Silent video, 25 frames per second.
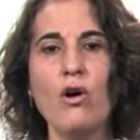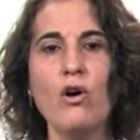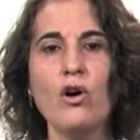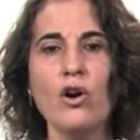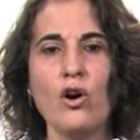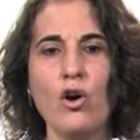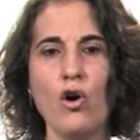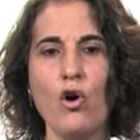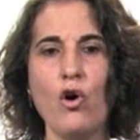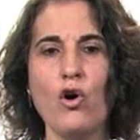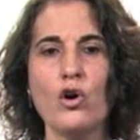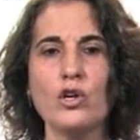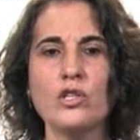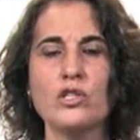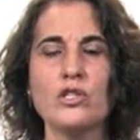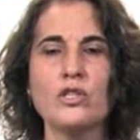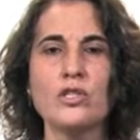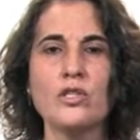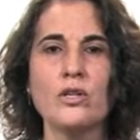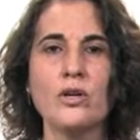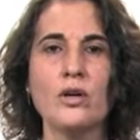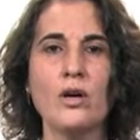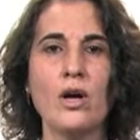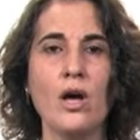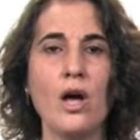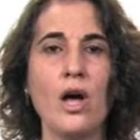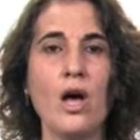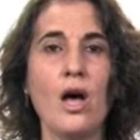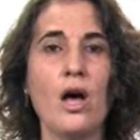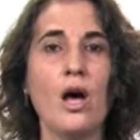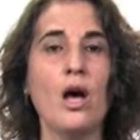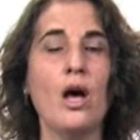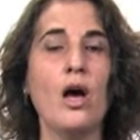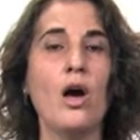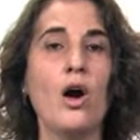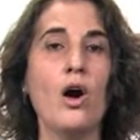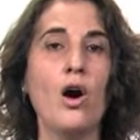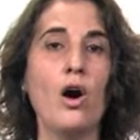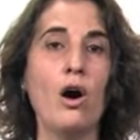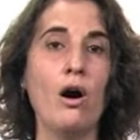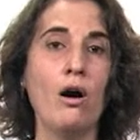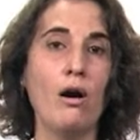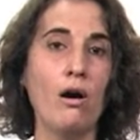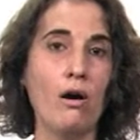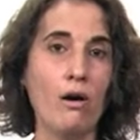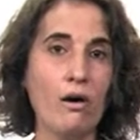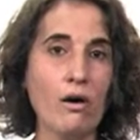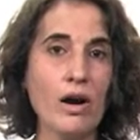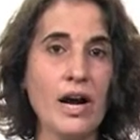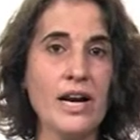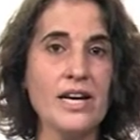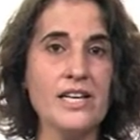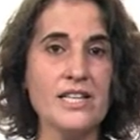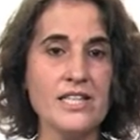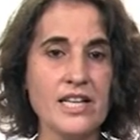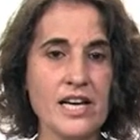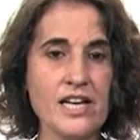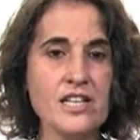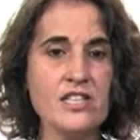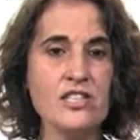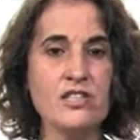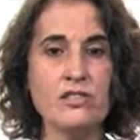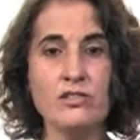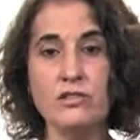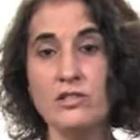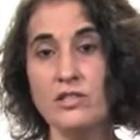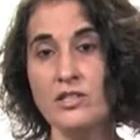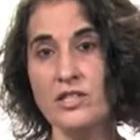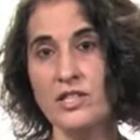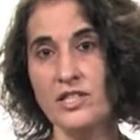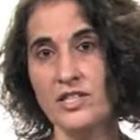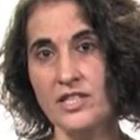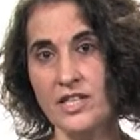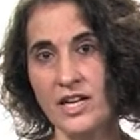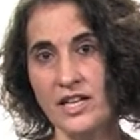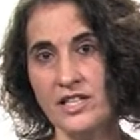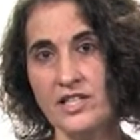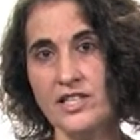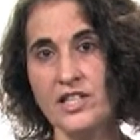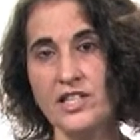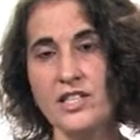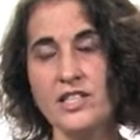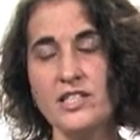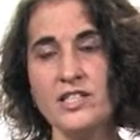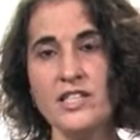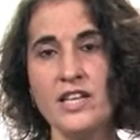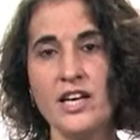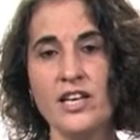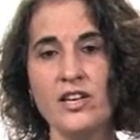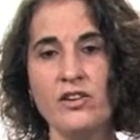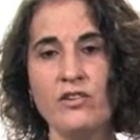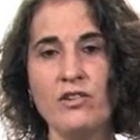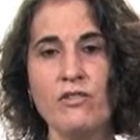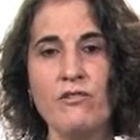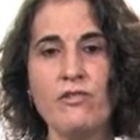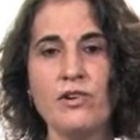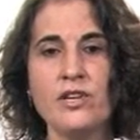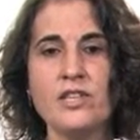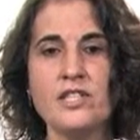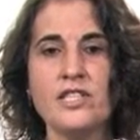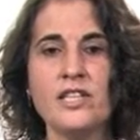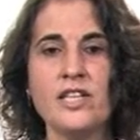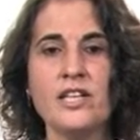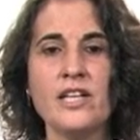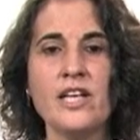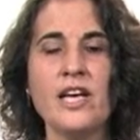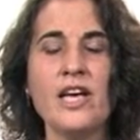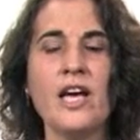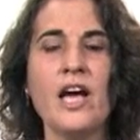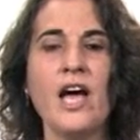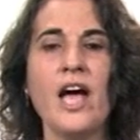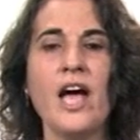or cause. Organizations such as a university